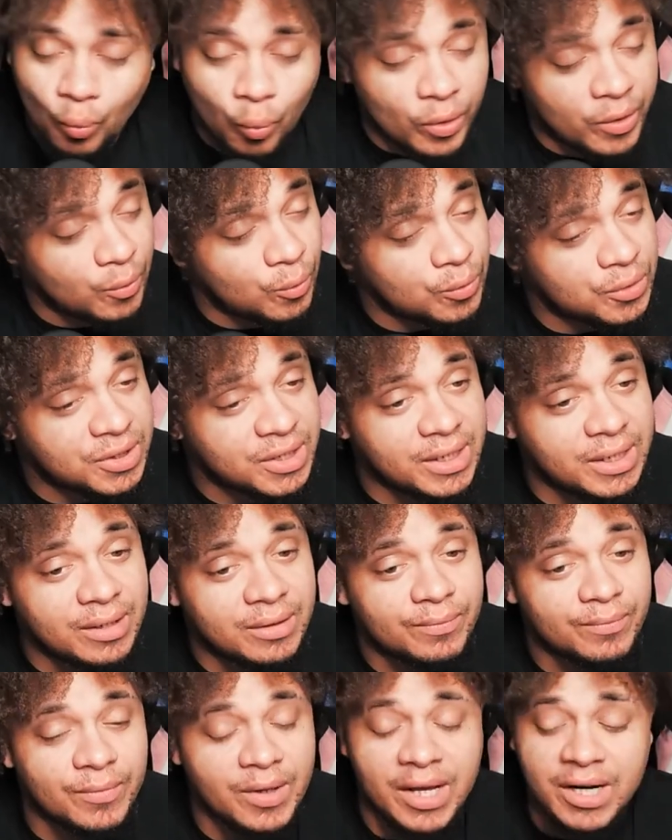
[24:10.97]
We will
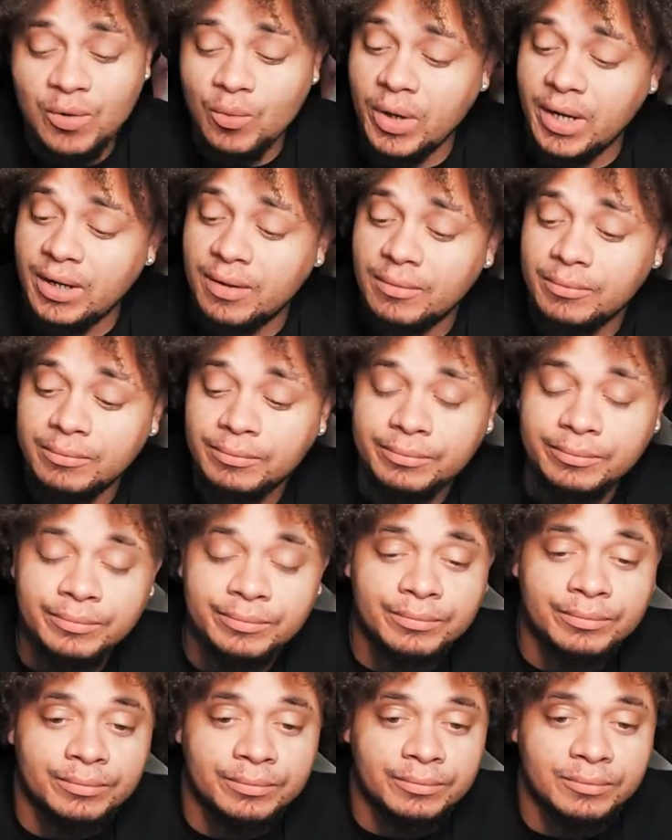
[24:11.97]
see. Anyway,
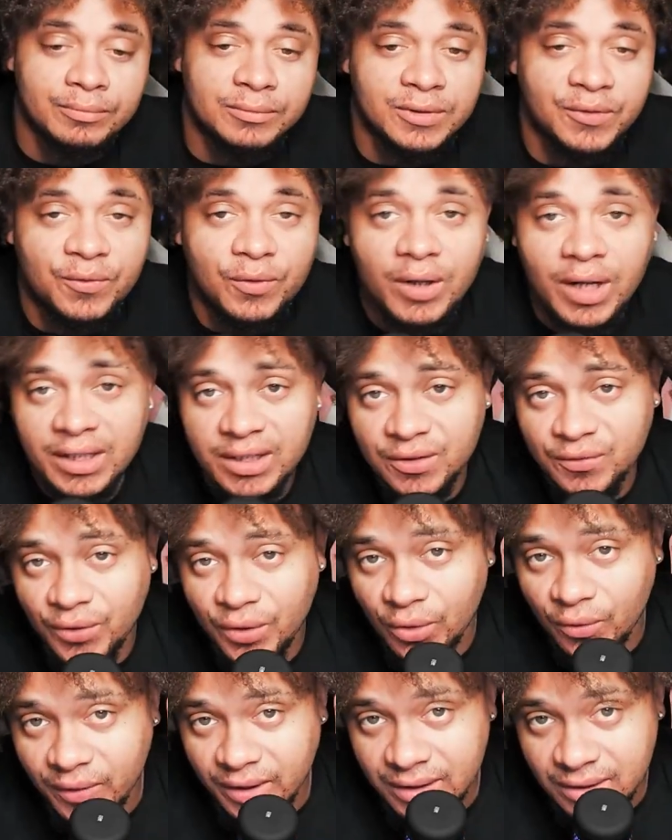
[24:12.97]
if you like this
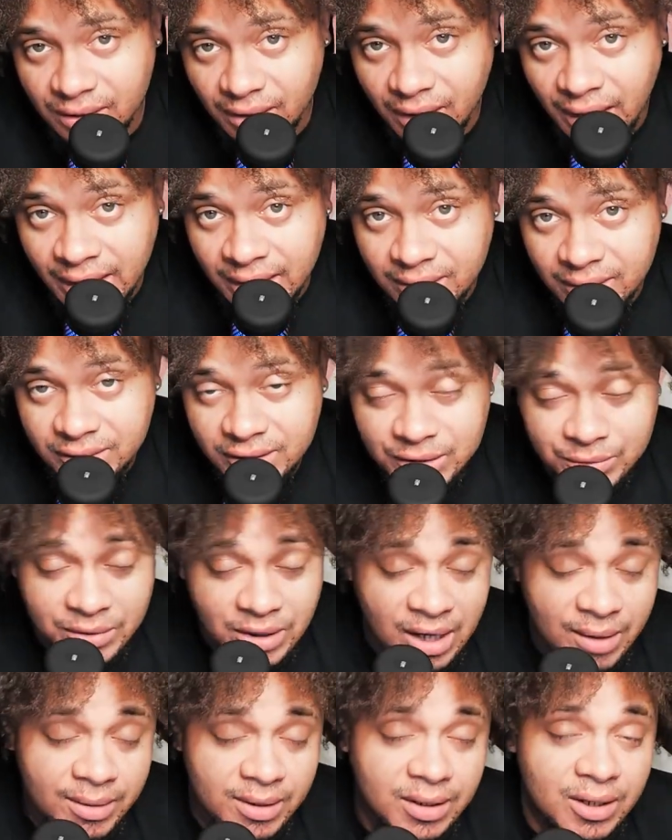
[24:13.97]
video, forget to like,
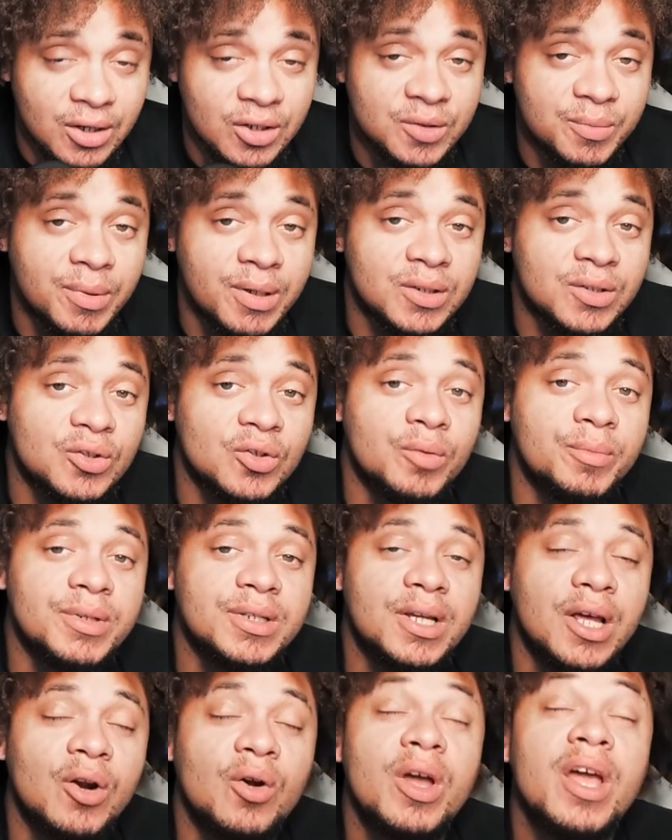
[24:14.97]
subscribe, hit the hell's bell so you don't
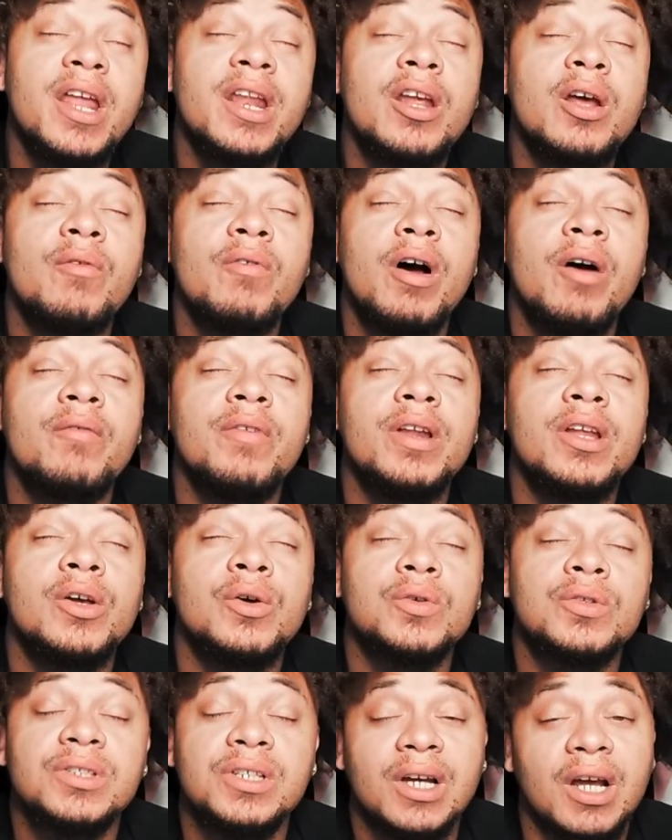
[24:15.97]
miss out on any of our
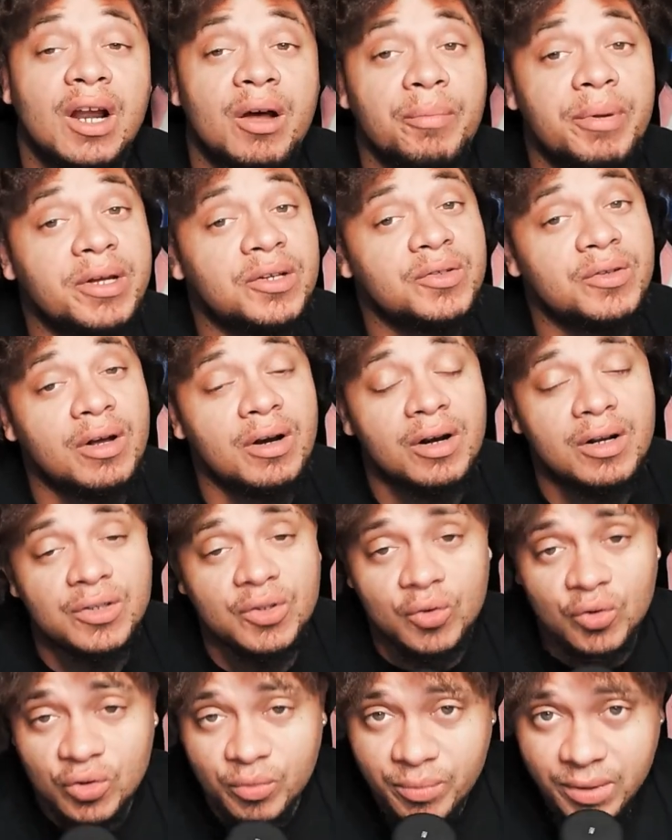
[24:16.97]
videos. Check out our Patreon and our
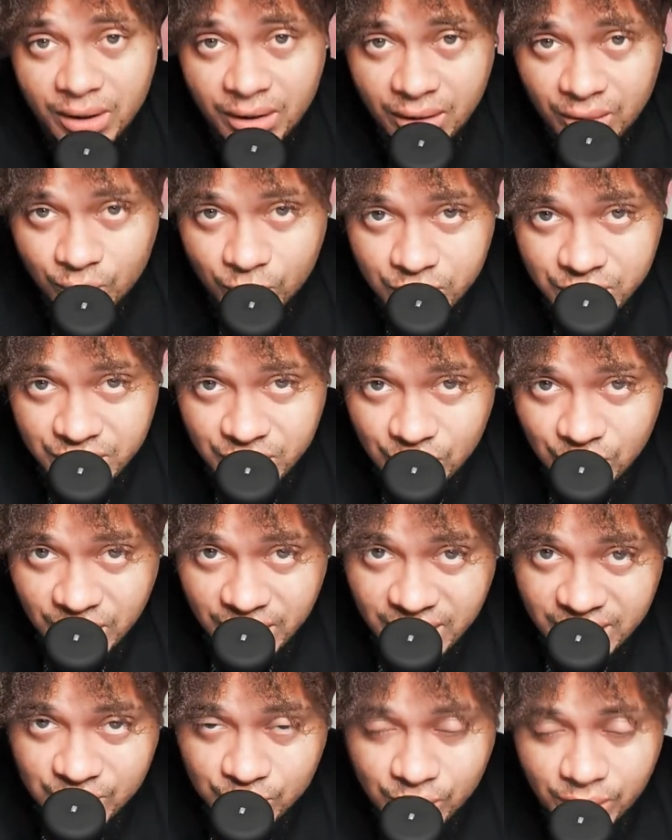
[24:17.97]
social media, and we'll see you in
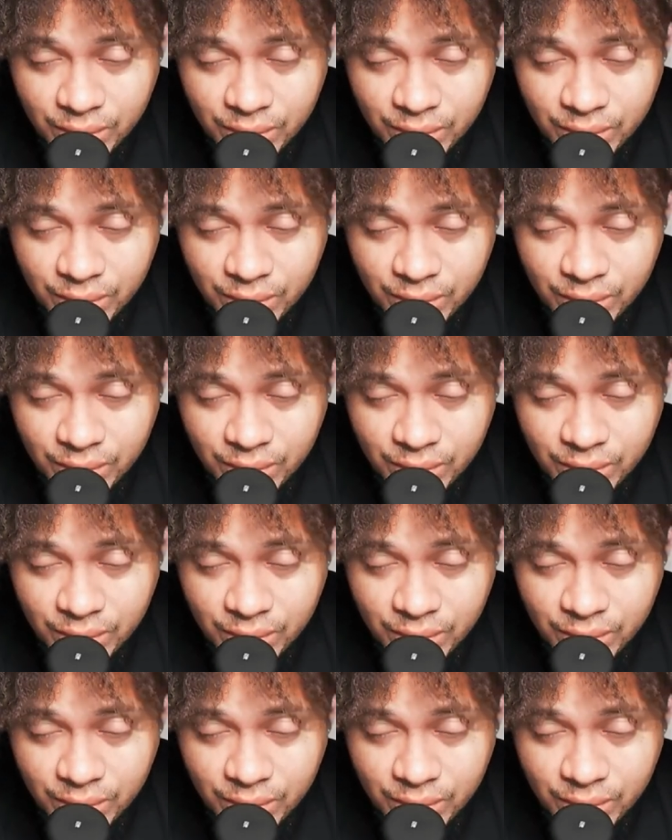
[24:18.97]
the next